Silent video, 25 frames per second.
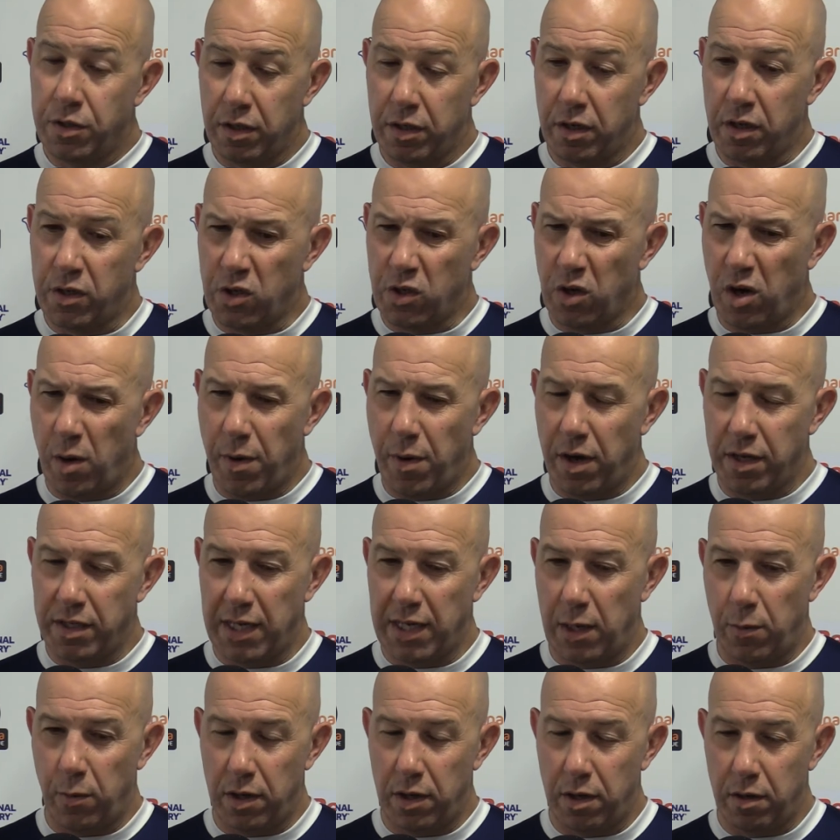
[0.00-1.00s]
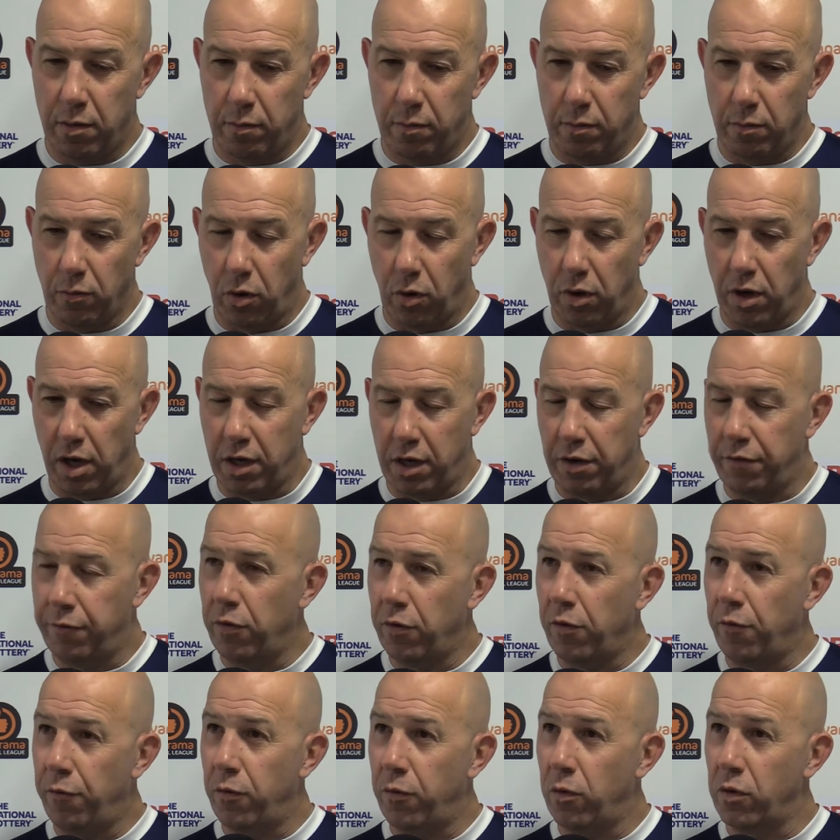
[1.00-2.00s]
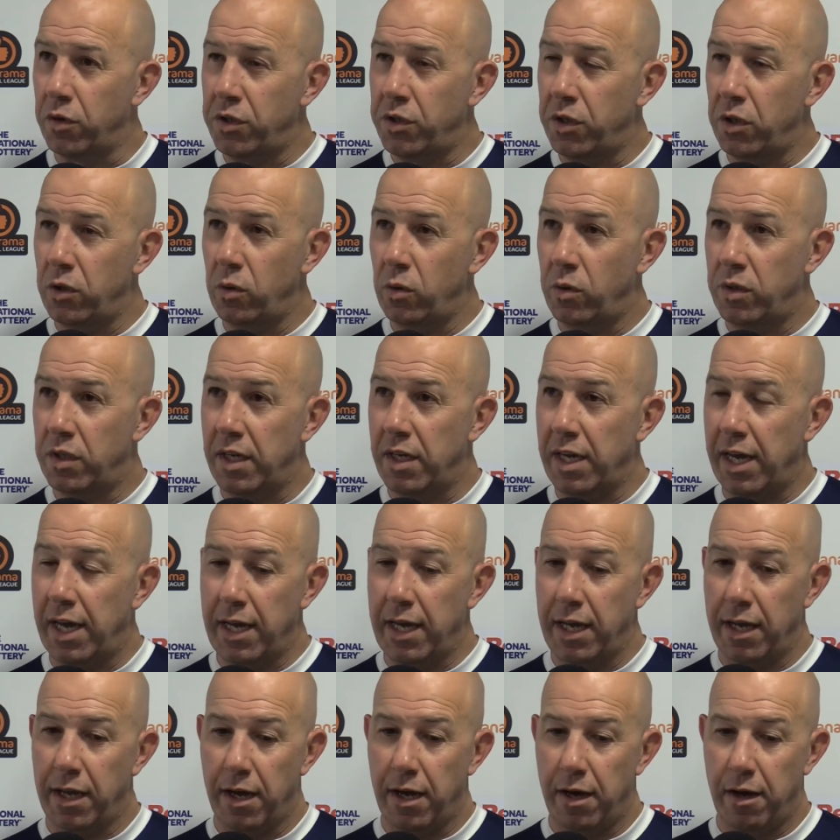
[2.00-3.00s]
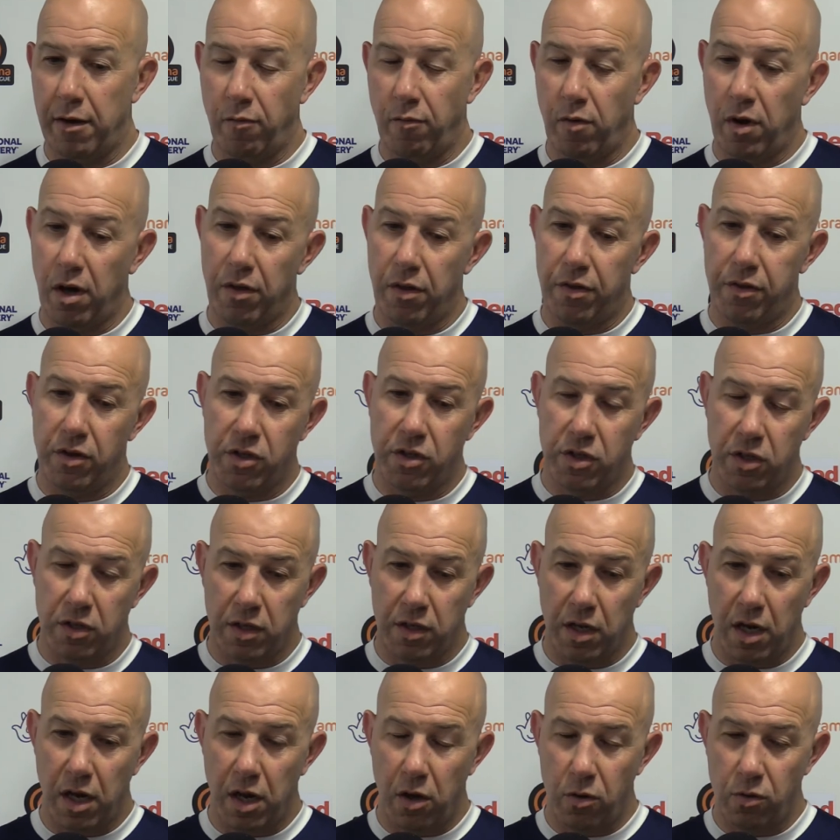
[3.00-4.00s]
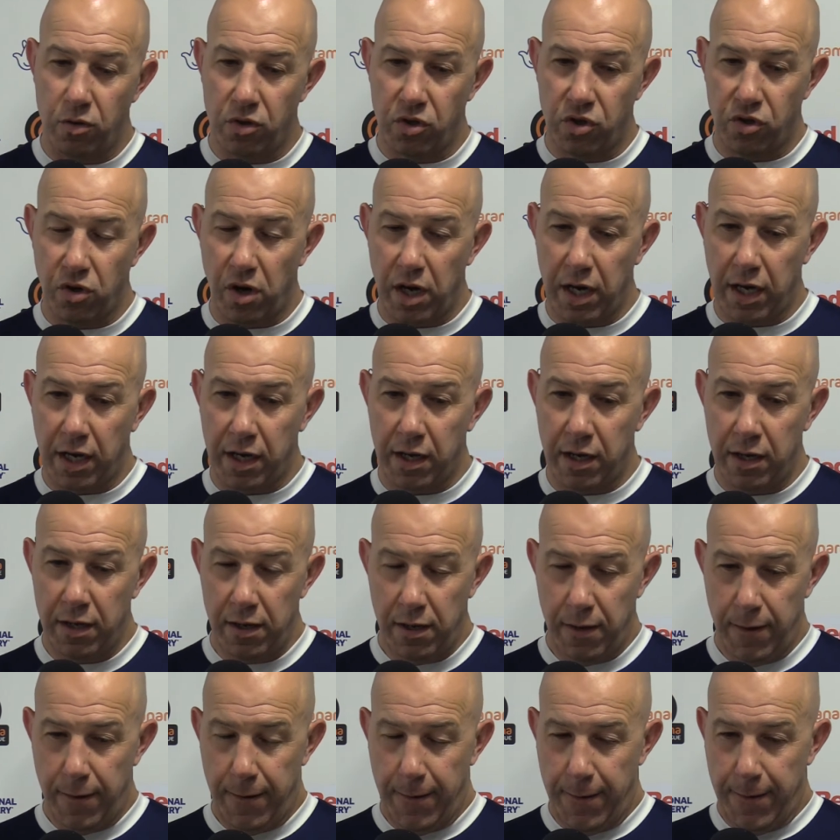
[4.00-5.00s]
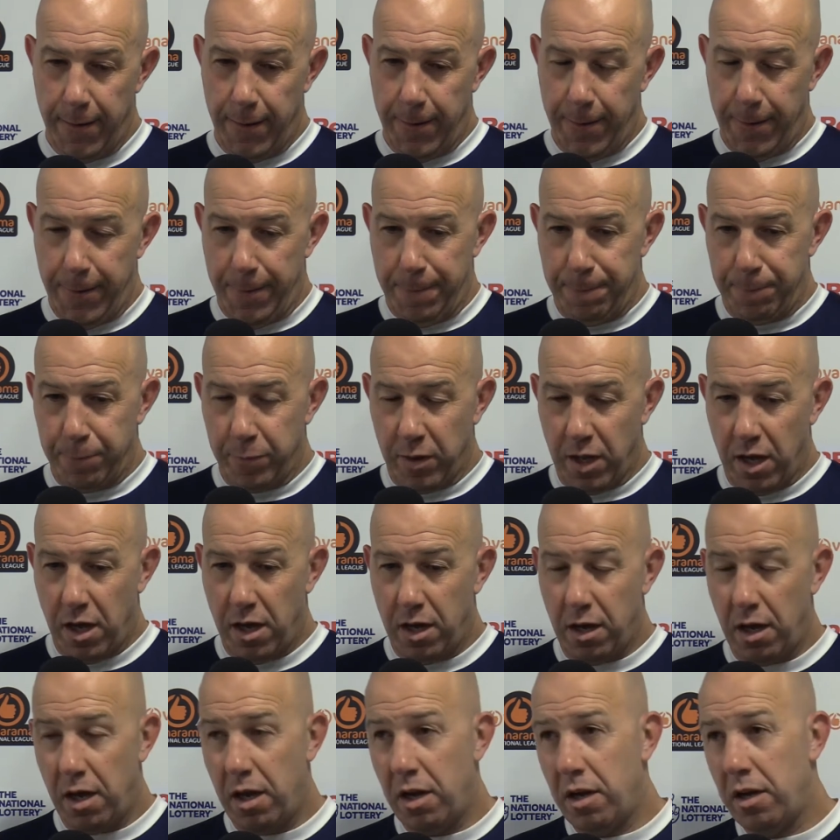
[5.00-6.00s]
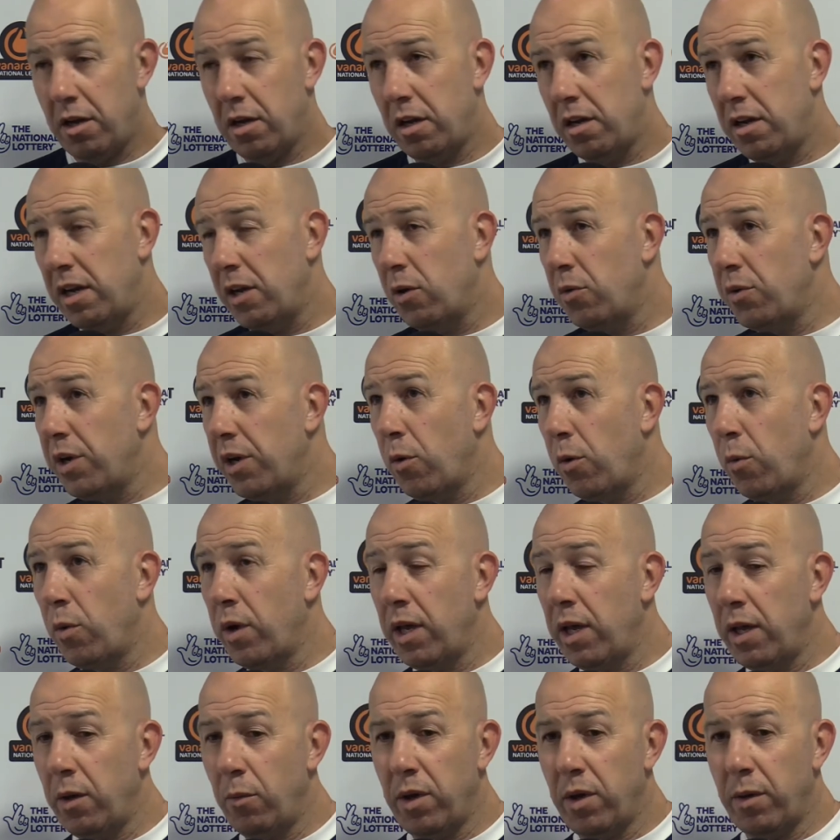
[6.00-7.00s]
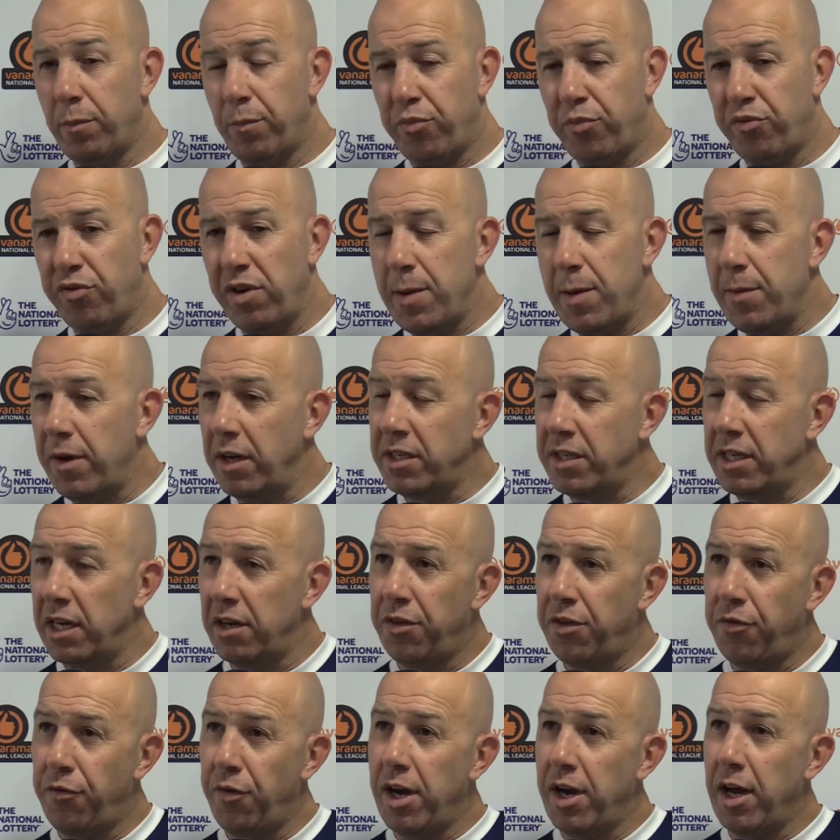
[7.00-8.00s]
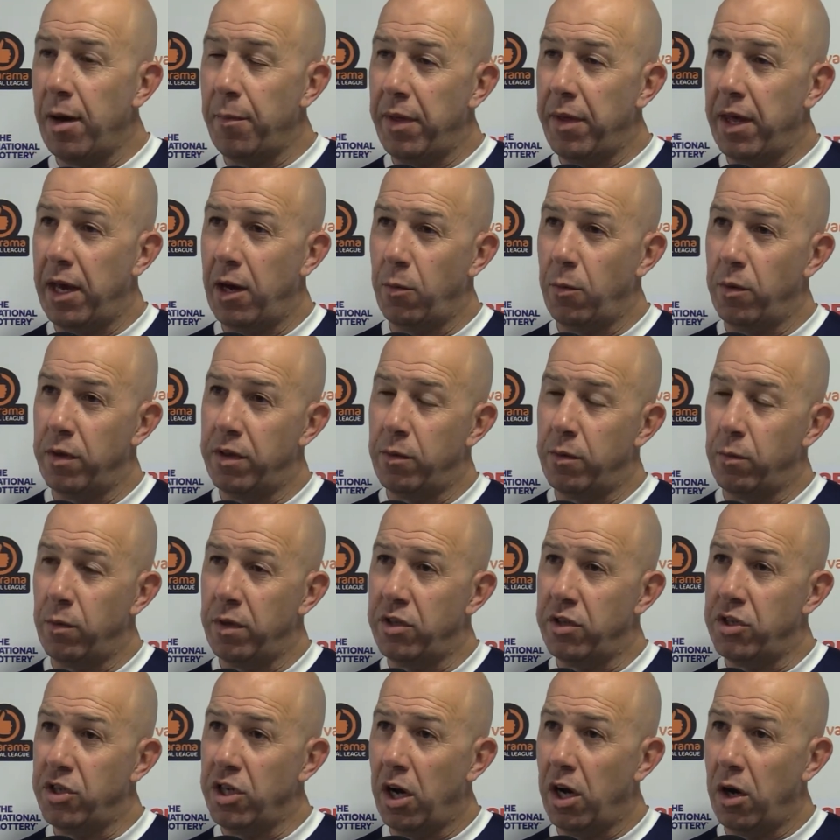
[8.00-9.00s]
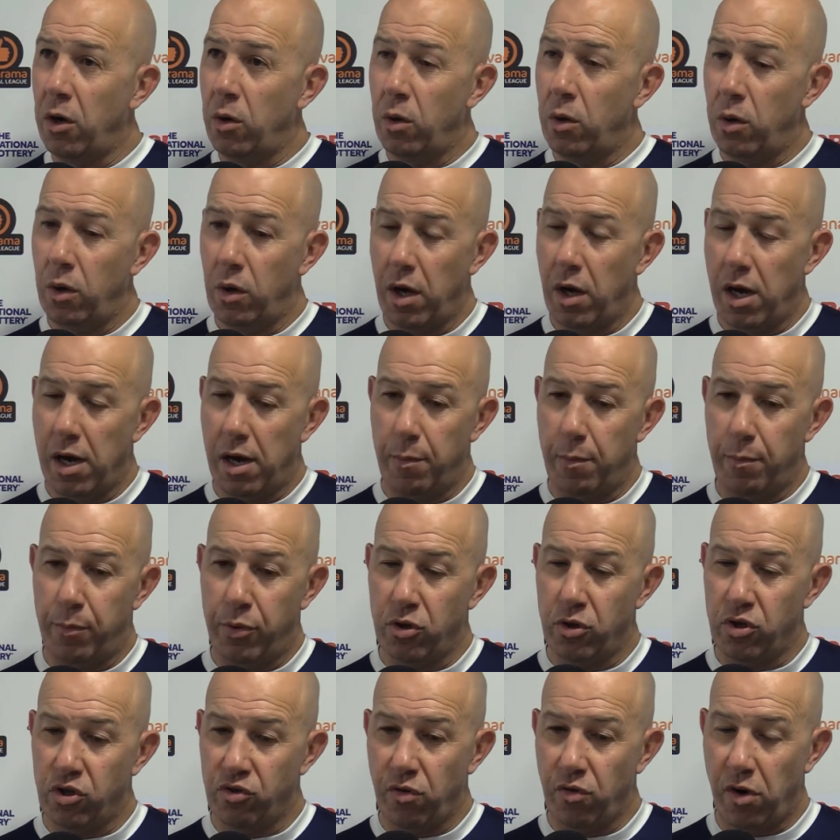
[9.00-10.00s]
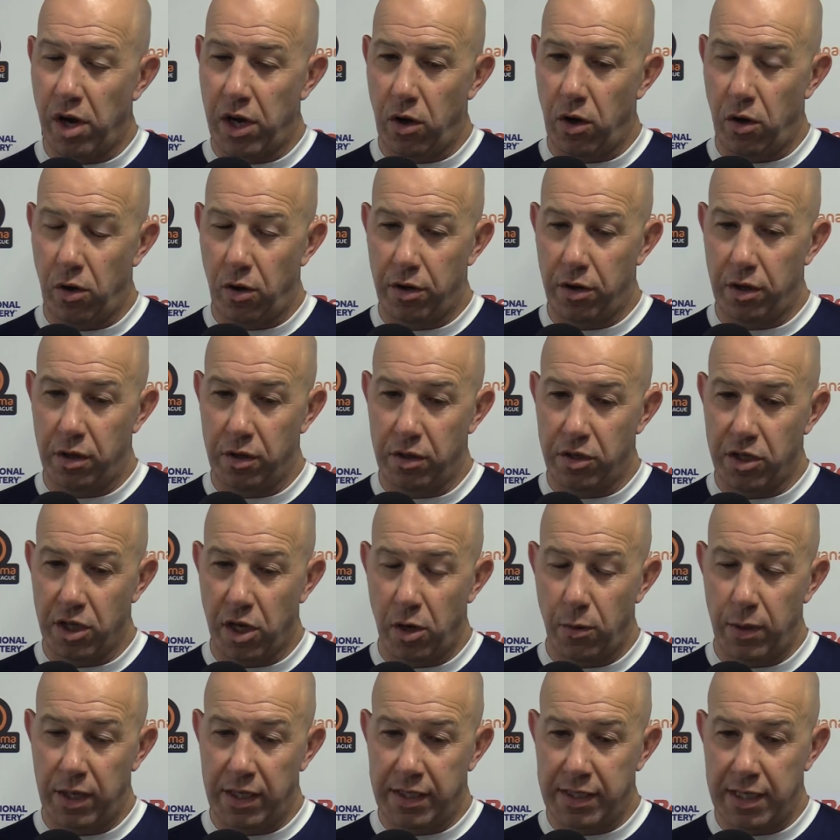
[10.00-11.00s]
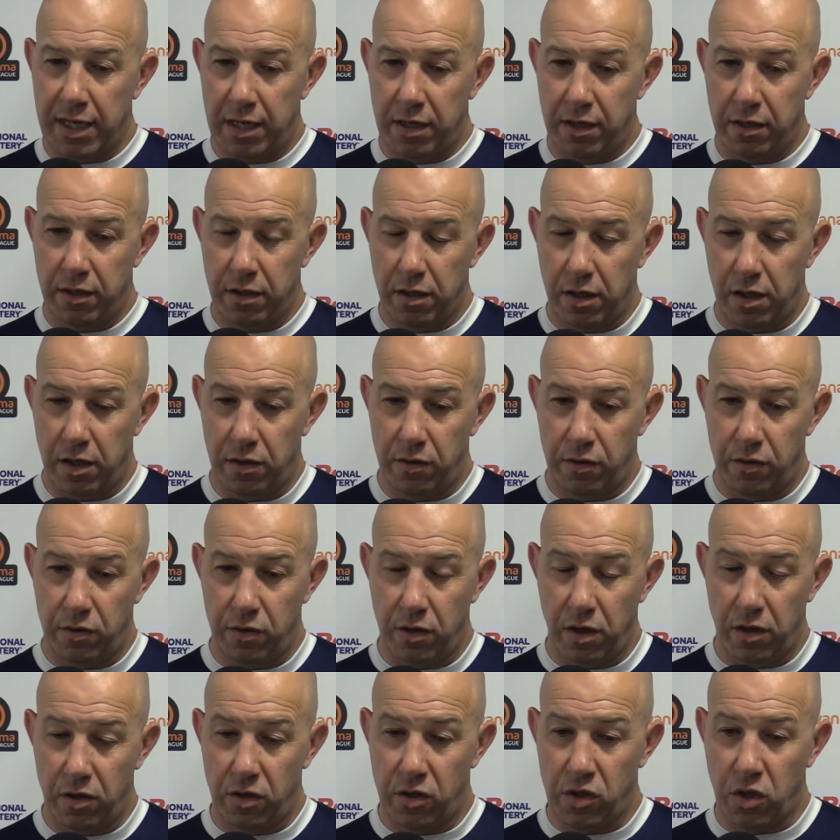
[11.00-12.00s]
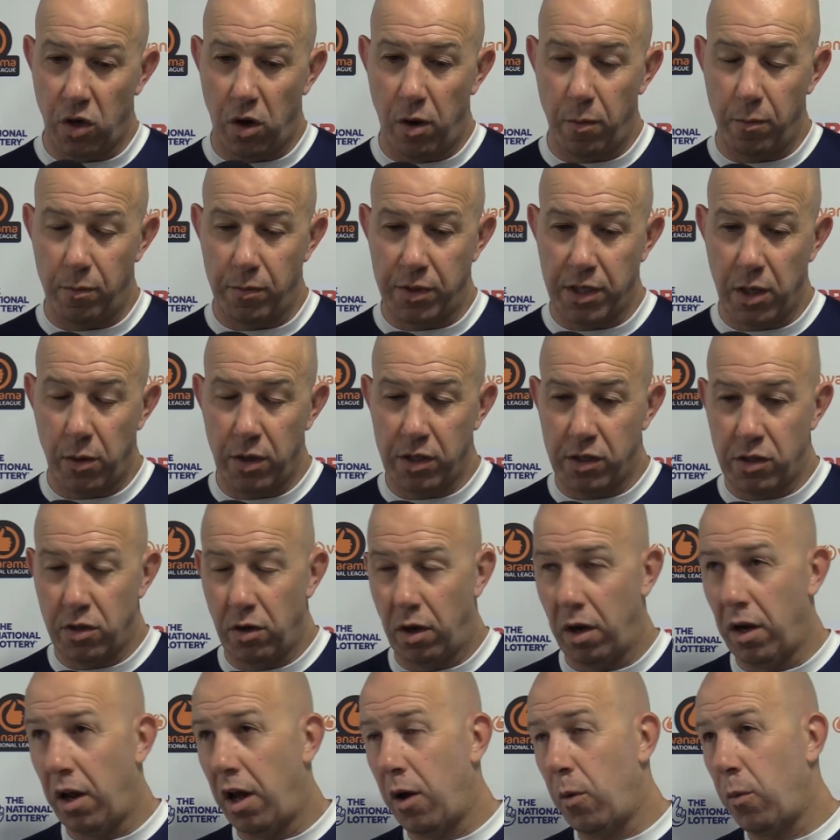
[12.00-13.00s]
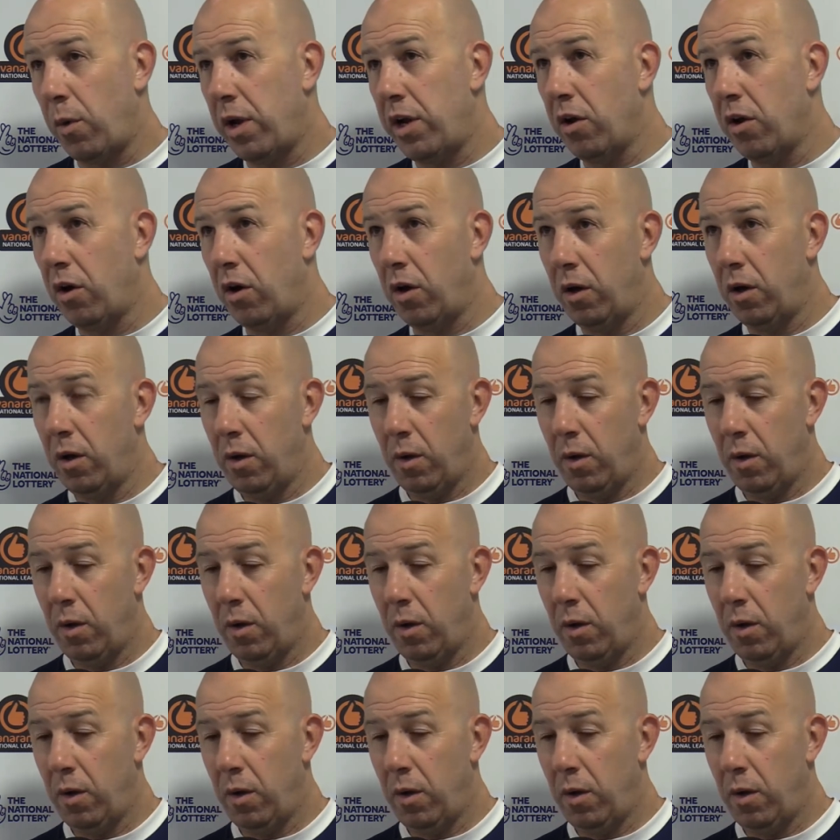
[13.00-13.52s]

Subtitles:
to Tom. I'd say we look more like a 4-4-2 today, rather than just a lone striker. And at 0-0 we pretty much had 3 up there with Joe pushed right on, and Joe, Etel and Tom. So it's not like we're not